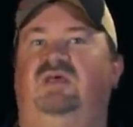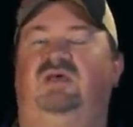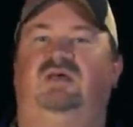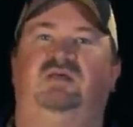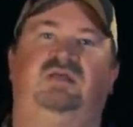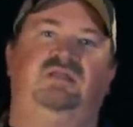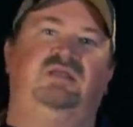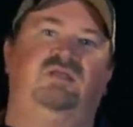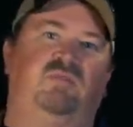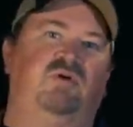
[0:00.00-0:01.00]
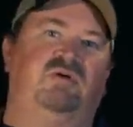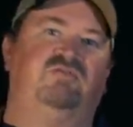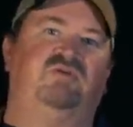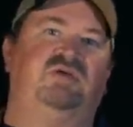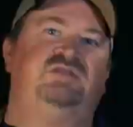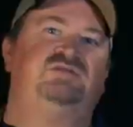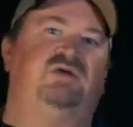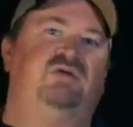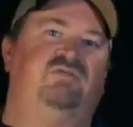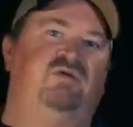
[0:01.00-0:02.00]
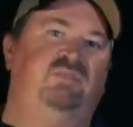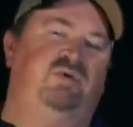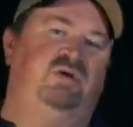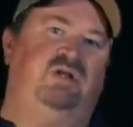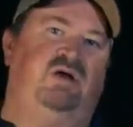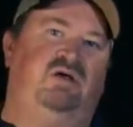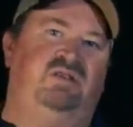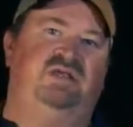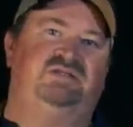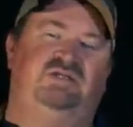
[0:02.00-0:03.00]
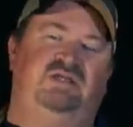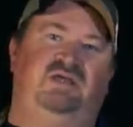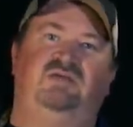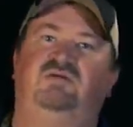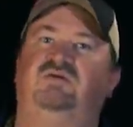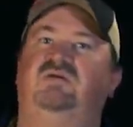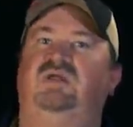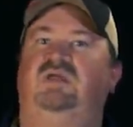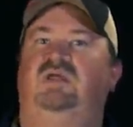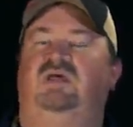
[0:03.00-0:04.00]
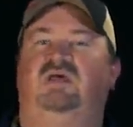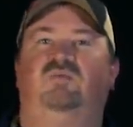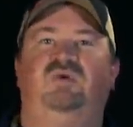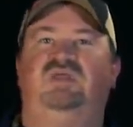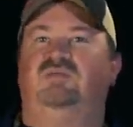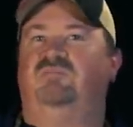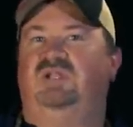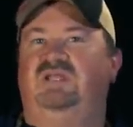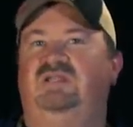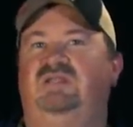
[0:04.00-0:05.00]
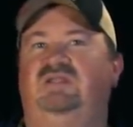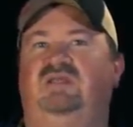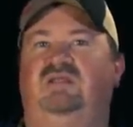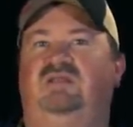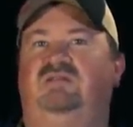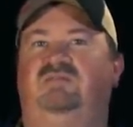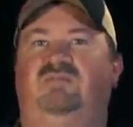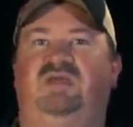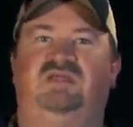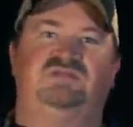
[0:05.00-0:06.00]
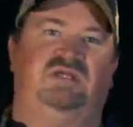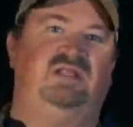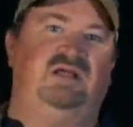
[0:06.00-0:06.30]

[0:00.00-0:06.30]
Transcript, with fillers: uh, and then the broken feed. So, if we put all that together, uh, we can blend it and make it sound